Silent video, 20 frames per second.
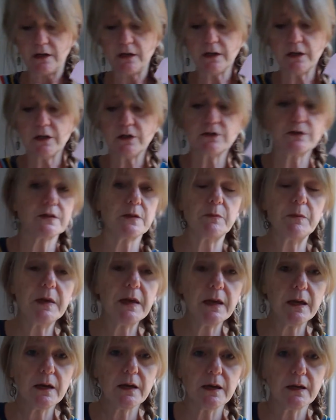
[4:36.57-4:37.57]
going to use the
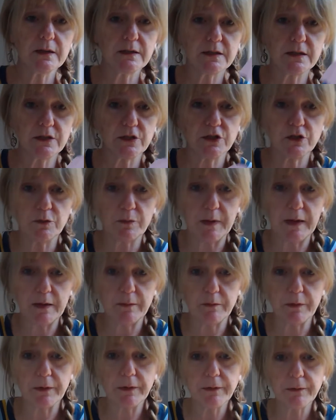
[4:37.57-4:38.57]
pink tissue
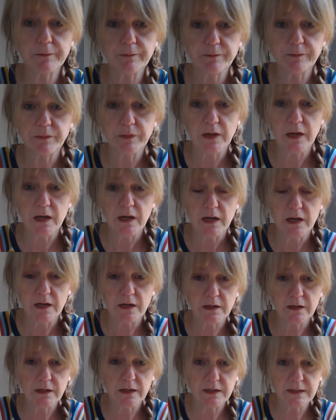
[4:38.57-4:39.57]
paper, and
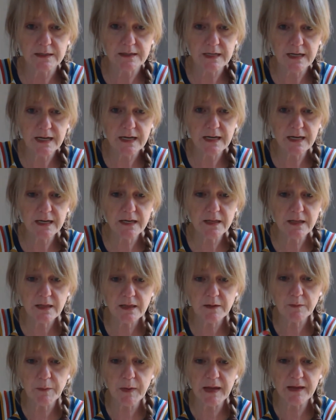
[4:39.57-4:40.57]
I'm going to take
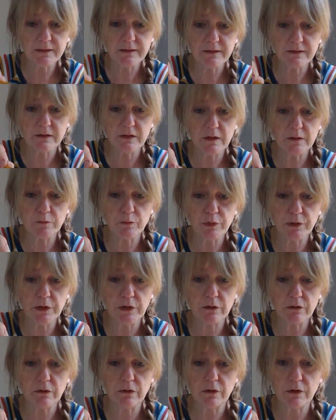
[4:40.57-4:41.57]
the pencil and put
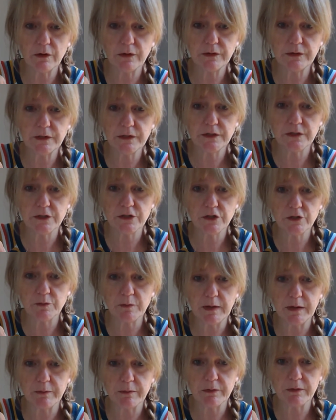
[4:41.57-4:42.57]
it on the tissue
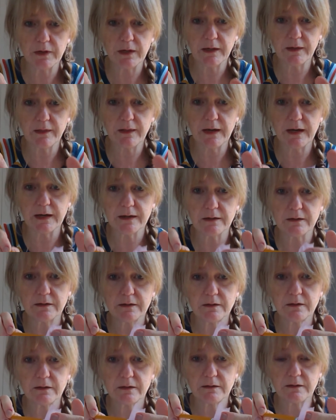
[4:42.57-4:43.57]
paper like that,
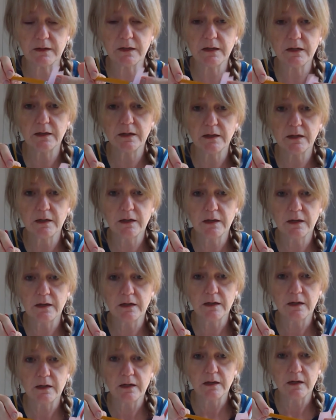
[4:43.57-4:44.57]
see?
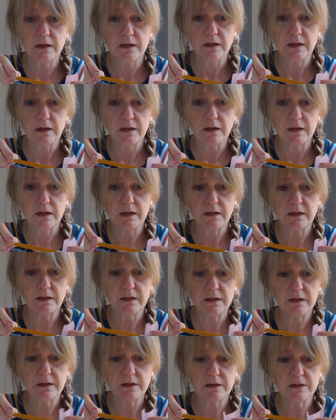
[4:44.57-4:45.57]
And then
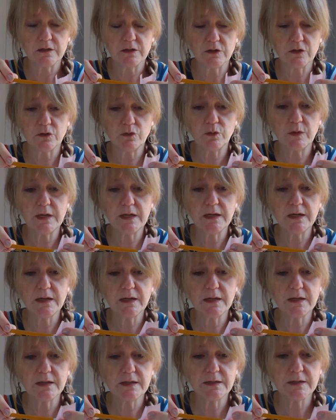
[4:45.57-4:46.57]
I'm going to
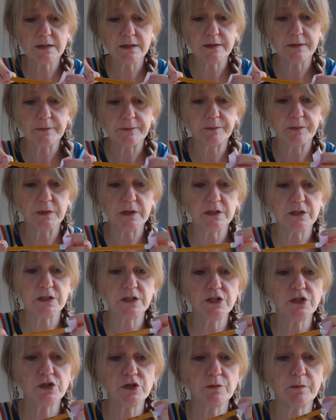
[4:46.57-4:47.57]
squeeze the
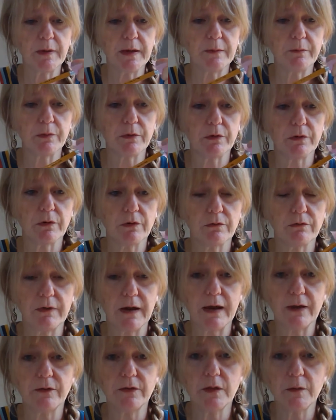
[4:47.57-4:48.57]
tissue paper
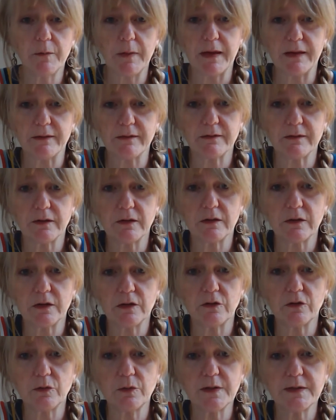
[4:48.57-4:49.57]
around the pencil
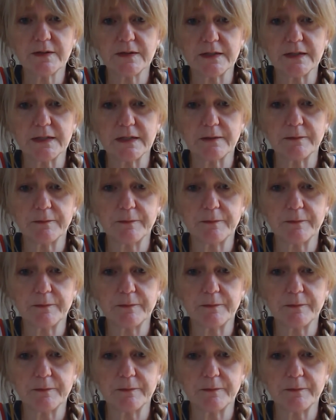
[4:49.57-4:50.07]
and twist it.